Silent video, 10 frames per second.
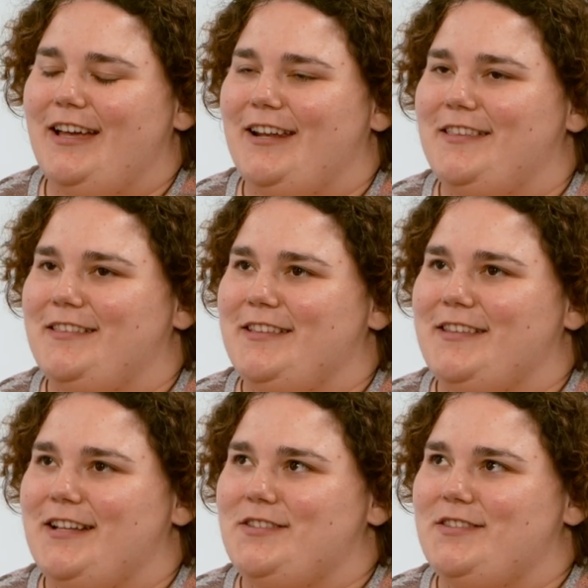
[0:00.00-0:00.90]
And I think that
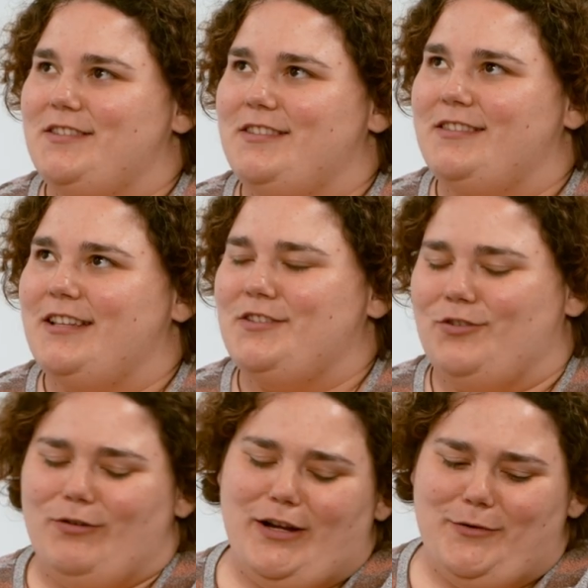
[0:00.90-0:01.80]
that's a
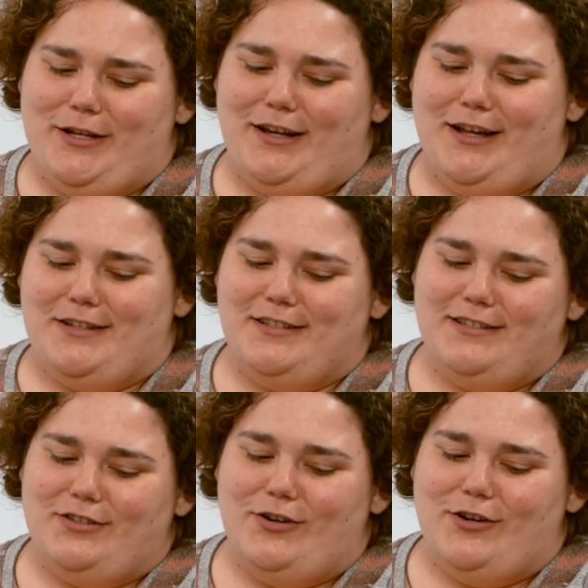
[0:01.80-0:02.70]
great way to kind of
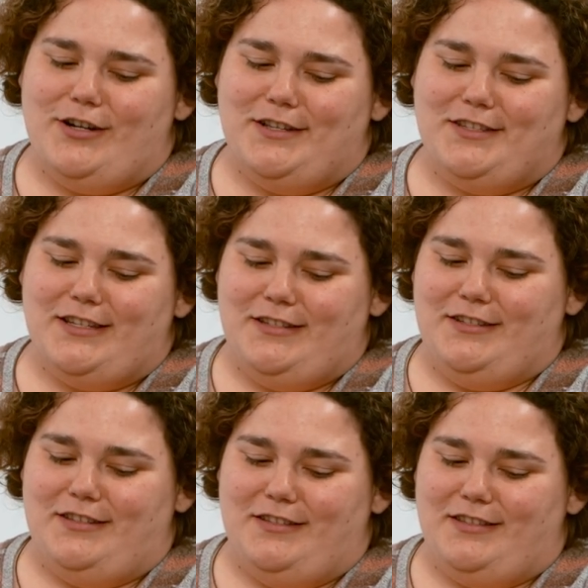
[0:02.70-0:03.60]
turn us
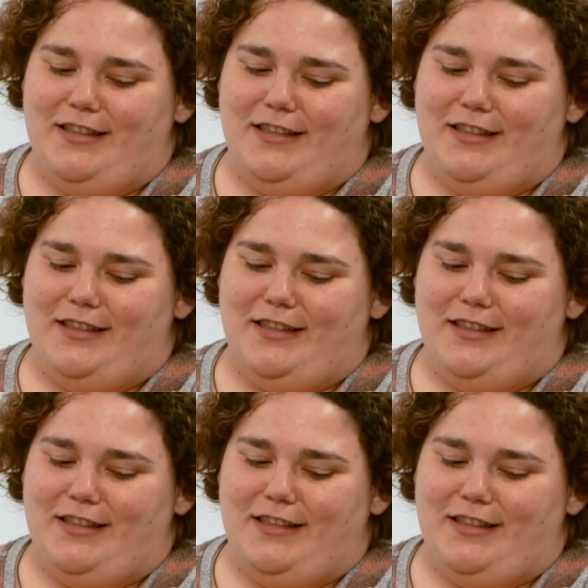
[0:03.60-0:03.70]
into this